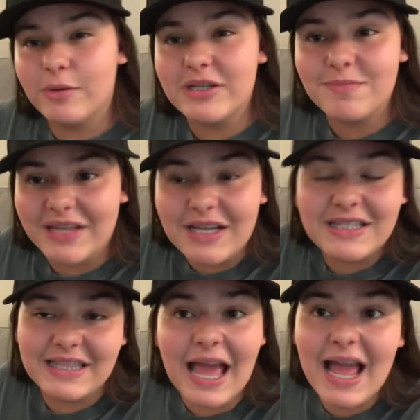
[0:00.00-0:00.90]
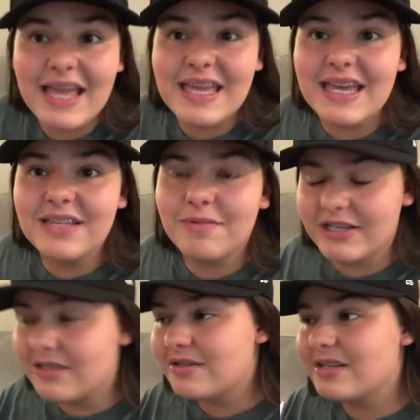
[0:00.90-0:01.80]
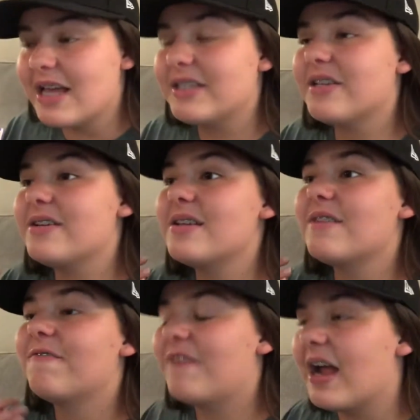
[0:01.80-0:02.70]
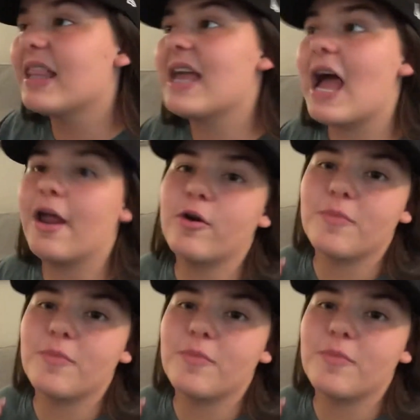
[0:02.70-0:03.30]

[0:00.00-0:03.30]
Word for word: reason because of that is my sister Tessa finally had her